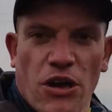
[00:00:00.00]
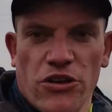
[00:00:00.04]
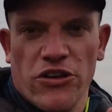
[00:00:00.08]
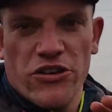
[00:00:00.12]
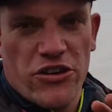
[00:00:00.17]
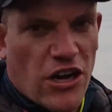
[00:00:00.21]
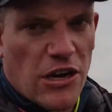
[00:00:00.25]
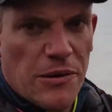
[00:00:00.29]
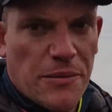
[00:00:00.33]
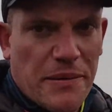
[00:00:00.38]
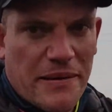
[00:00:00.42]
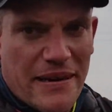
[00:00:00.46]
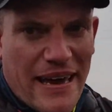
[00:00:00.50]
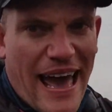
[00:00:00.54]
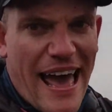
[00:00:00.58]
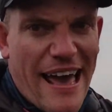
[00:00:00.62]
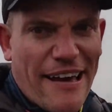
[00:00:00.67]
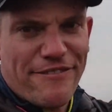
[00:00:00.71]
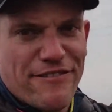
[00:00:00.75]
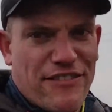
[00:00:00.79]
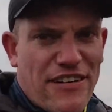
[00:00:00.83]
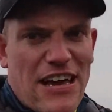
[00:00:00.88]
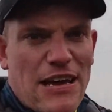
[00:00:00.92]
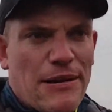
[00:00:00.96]
You've got to be
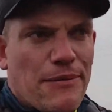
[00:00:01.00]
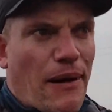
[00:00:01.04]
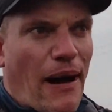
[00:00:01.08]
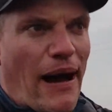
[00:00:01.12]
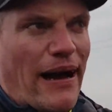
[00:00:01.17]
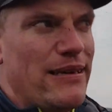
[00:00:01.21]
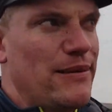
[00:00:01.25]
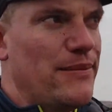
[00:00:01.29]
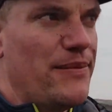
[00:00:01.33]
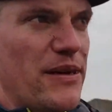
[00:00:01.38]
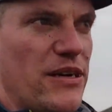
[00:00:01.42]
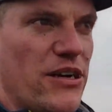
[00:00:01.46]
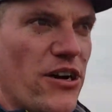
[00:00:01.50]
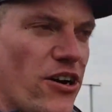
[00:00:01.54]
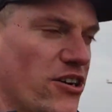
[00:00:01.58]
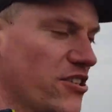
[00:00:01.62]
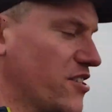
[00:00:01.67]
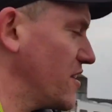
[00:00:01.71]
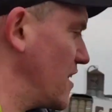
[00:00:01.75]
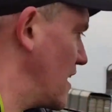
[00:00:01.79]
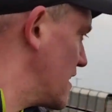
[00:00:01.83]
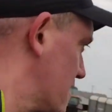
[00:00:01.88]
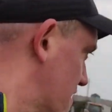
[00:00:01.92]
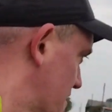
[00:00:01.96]
careful here, mind,
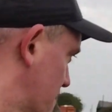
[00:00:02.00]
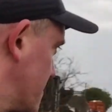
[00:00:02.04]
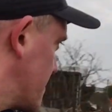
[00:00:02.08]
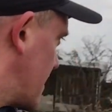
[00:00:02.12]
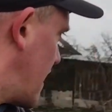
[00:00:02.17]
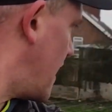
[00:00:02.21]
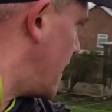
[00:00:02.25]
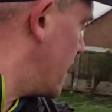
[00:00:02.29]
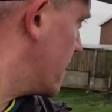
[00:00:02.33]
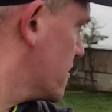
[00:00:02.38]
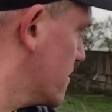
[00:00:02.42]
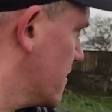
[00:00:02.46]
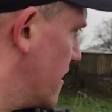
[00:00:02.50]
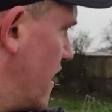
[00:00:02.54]
because that stile